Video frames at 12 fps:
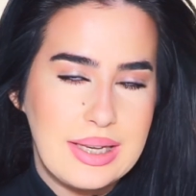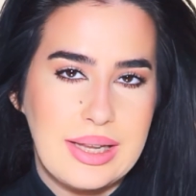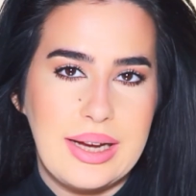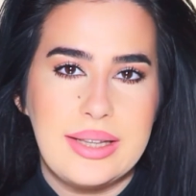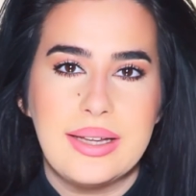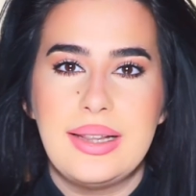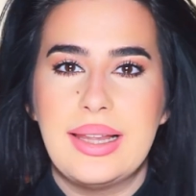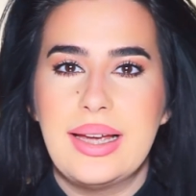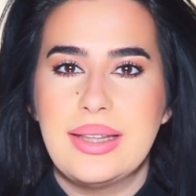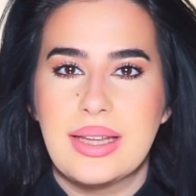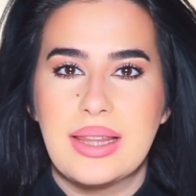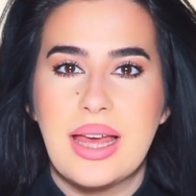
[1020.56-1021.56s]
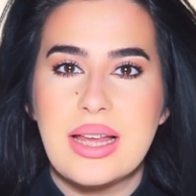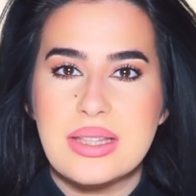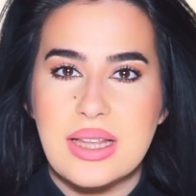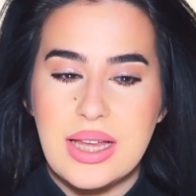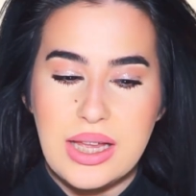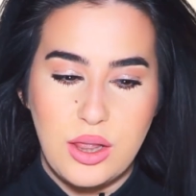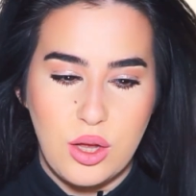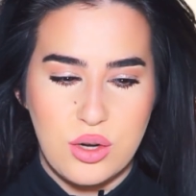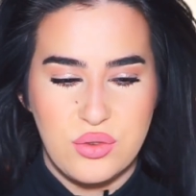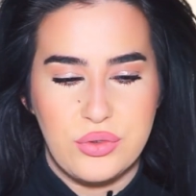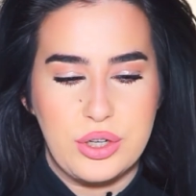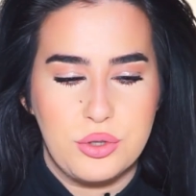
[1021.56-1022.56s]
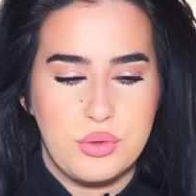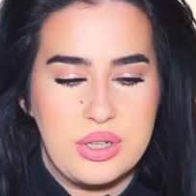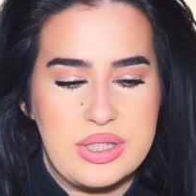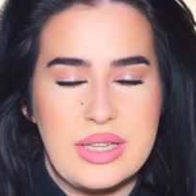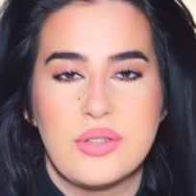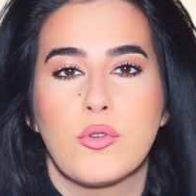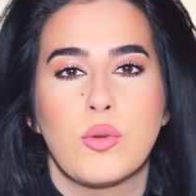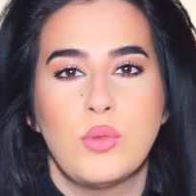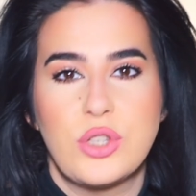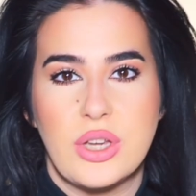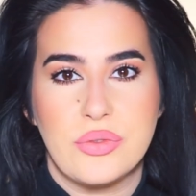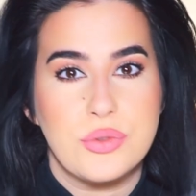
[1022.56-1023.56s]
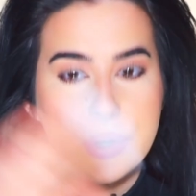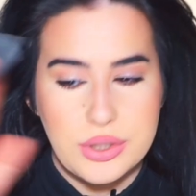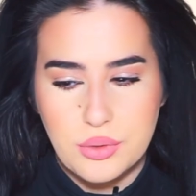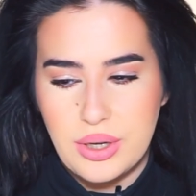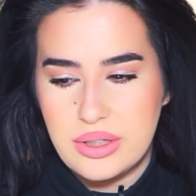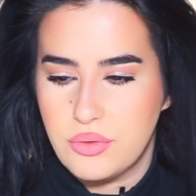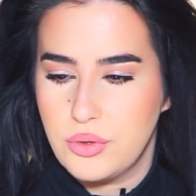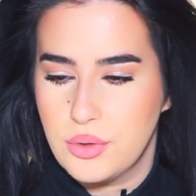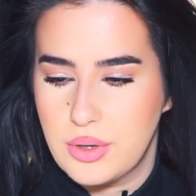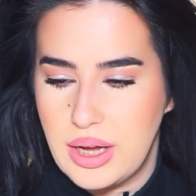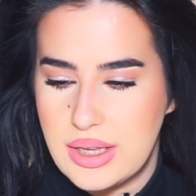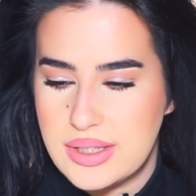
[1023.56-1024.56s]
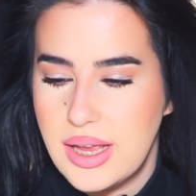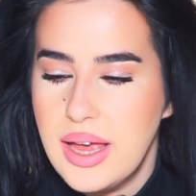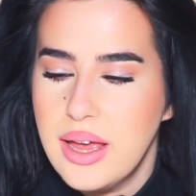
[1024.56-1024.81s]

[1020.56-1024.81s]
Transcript: line, a line that has a lot of fragrances, from which I've tried quite a few, guys.